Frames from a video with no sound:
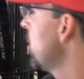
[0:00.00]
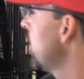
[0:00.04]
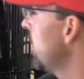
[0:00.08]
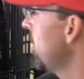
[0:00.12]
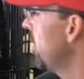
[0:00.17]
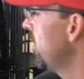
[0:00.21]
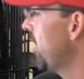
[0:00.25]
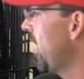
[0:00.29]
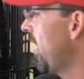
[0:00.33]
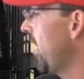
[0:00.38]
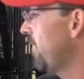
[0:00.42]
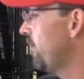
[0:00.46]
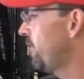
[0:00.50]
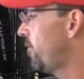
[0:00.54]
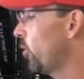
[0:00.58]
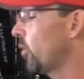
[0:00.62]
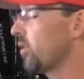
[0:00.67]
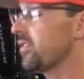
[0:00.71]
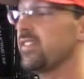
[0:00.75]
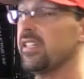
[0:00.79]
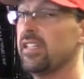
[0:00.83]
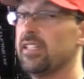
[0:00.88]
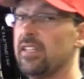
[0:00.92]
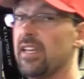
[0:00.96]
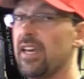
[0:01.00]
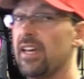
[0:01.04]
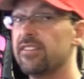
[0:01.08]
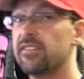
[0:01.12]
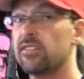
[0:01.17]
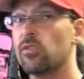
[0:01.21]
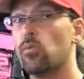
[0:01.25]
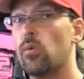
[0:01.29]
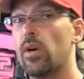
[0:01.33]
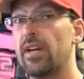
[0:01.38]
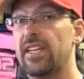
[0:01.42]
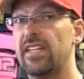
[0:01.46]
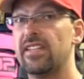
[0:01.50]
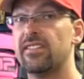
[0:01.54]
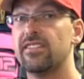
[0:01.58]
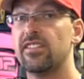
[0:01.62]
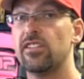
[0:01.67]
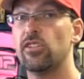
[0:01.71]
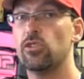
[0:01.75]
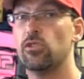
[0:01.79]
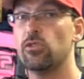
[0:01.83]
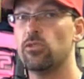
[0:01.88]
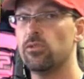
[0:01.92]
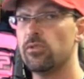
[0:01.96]
In the A14 you had
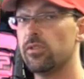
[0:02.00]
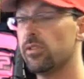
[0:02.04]
22.